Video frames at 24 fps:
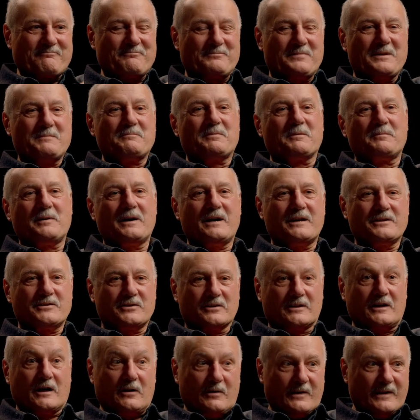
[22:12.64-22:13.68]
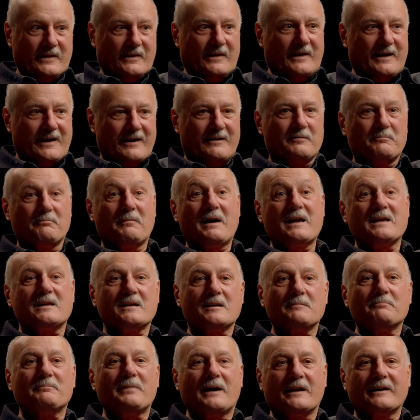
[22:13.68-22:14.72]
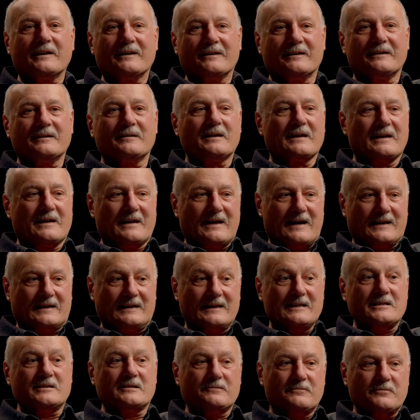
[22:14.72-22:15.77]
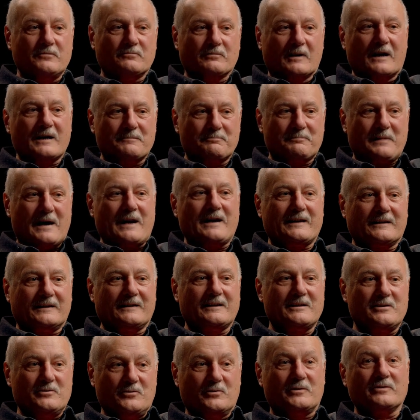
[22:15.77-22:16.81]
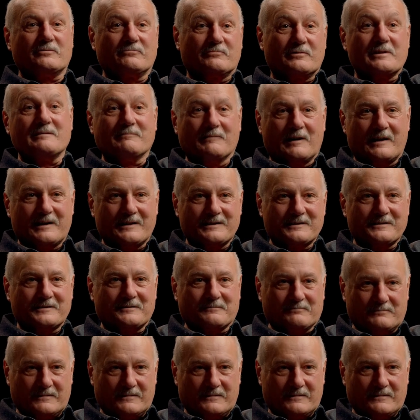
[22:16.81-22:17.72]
be prepared to go in there and make it better. At least if you write badly, you can rewrite.